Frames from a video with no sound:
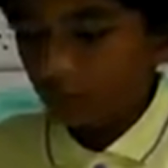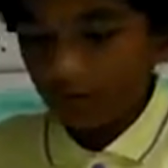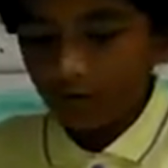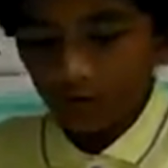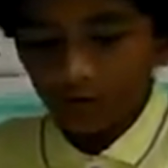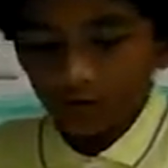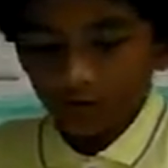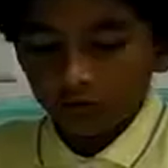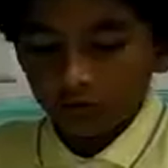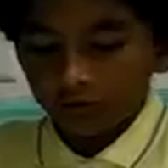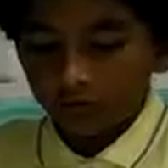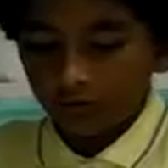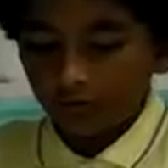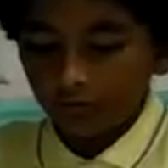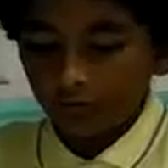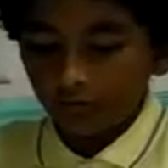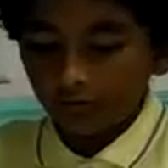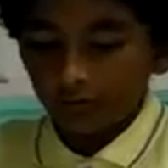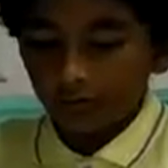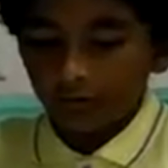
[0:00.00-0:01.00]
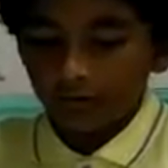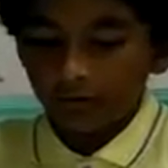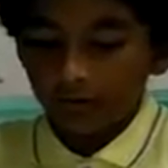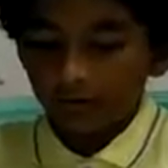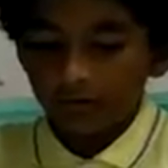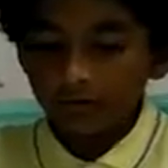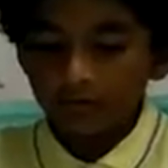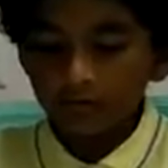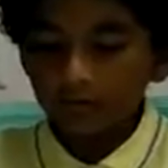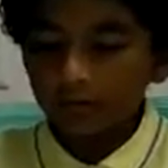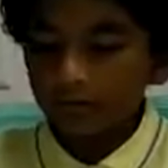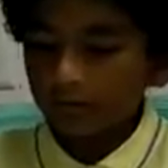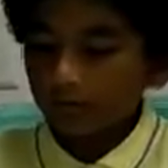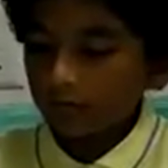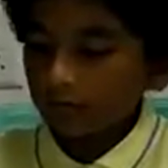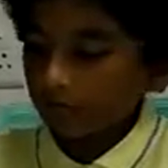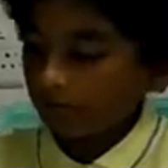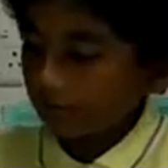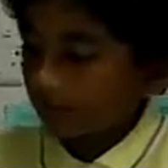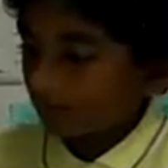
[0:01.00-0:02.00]
Now I'll show you the
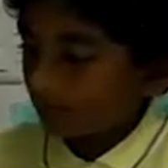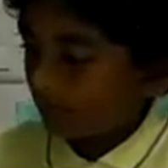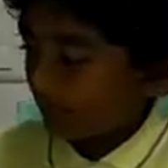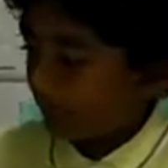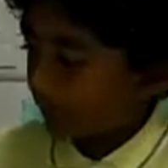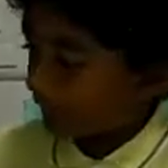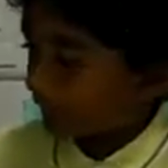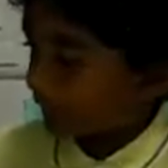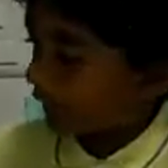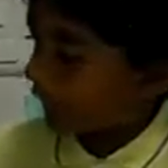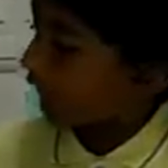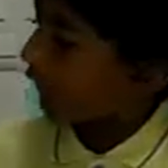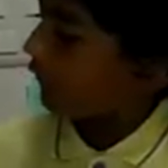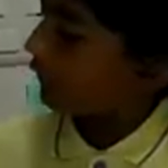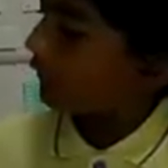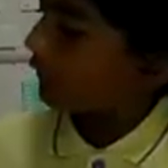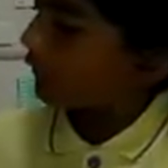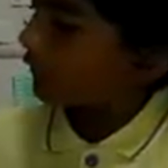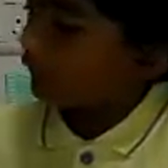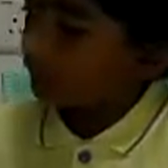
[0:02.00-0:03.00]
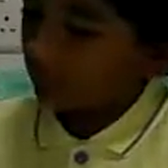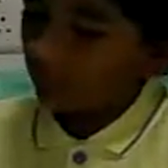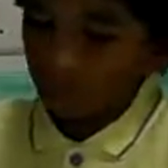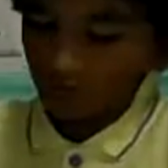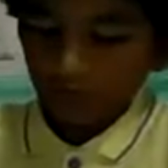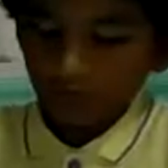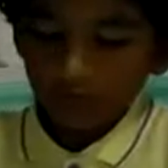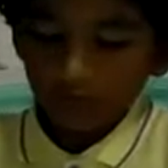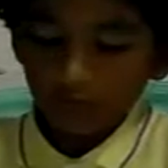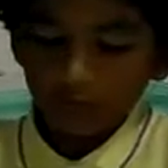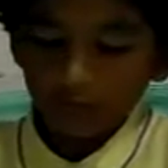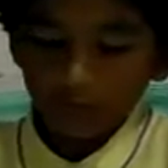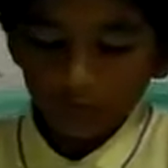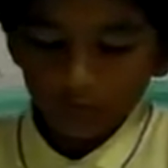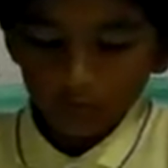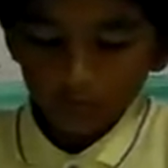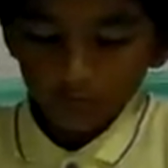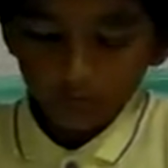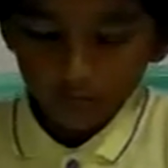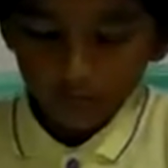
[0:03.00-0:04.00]
marker
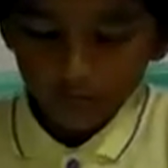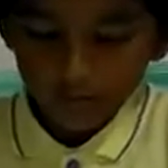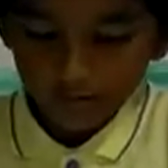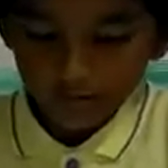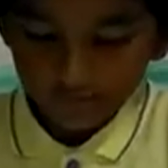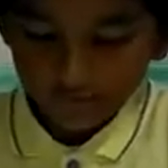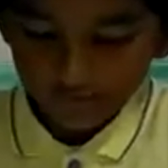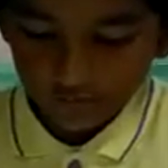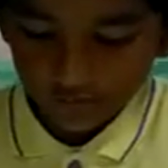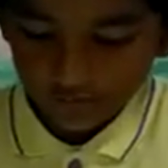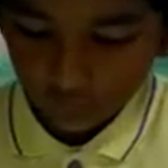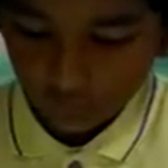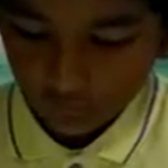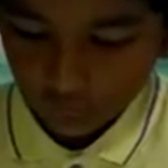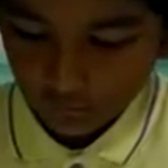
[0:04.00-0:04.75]
duster.